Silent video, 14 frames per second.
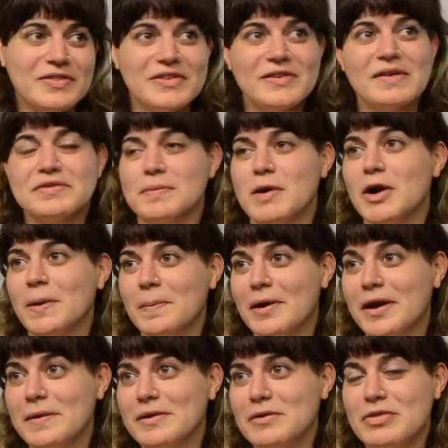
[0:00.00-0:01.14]
have some
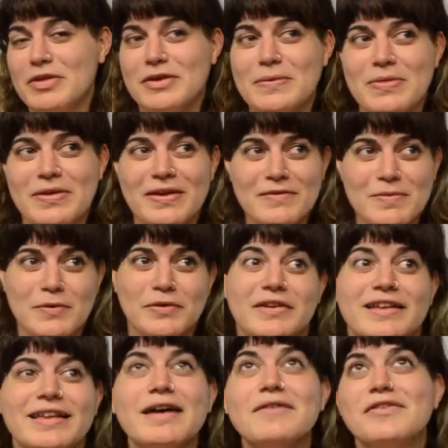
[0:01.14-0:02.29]
heartbreak when you think of the most
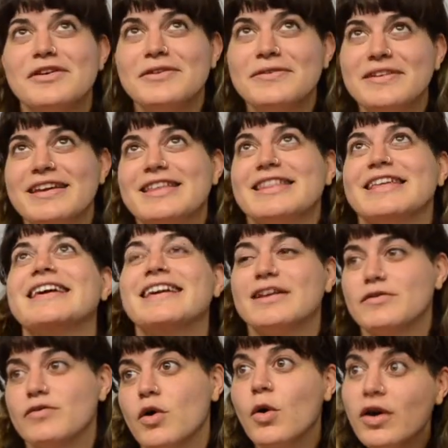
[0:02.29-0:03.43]
clever, unique thing, and
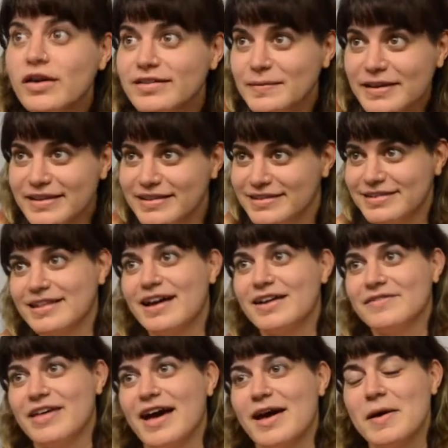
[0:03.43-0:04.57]
of course somebody else has thought
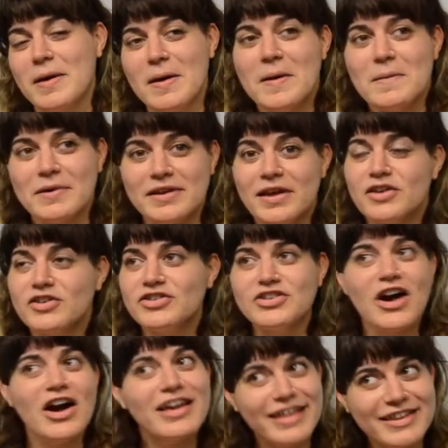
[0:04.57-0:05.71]
of that. But
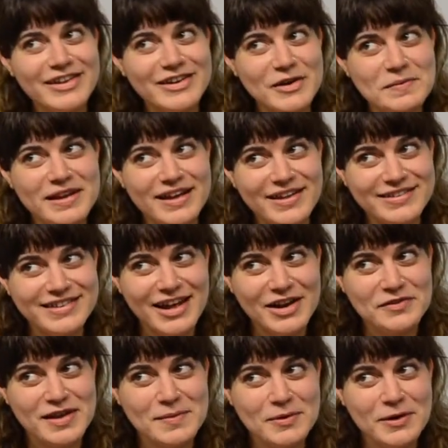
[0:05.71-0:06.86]
shockingly, nobody else thought
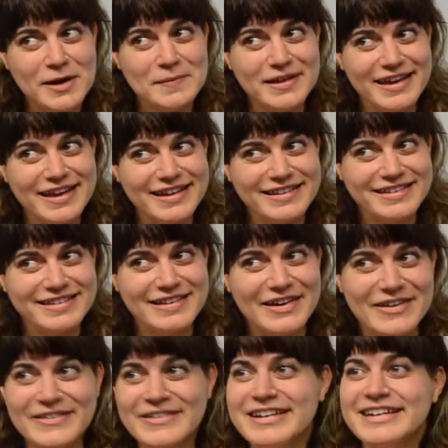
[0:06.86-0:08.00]
of Abraham Lincoln.
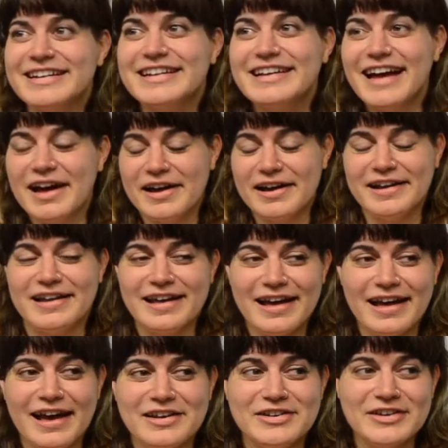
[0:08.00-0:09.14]
So
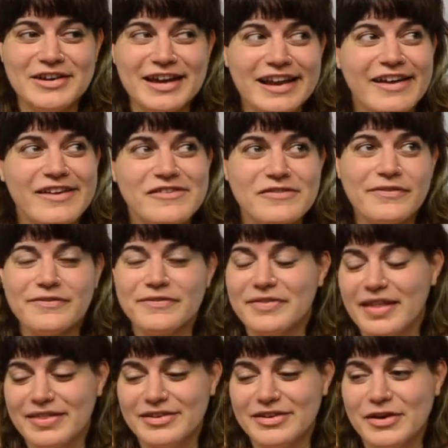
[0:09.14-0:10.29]
I took it. I
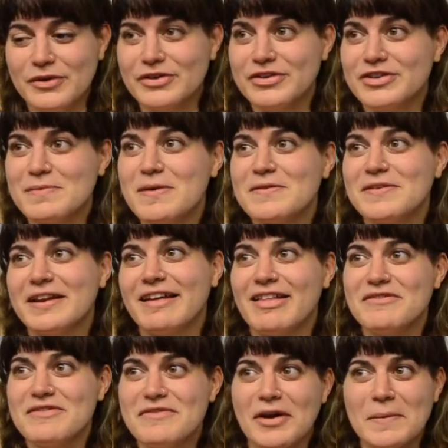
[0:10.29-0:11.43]
took ownership of it. I
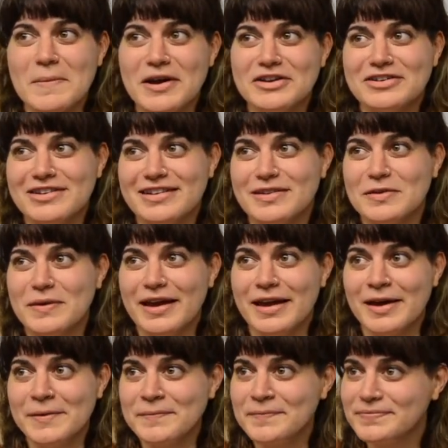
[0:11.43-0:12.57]
love it very much. It's who I
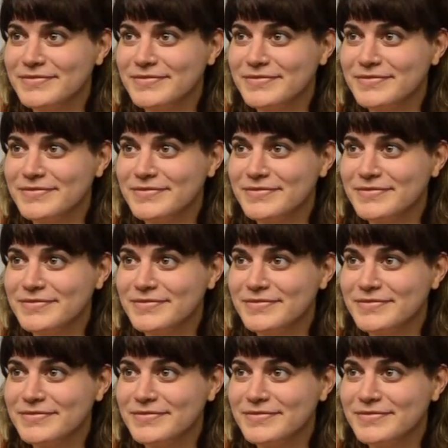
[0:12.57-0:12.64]
am.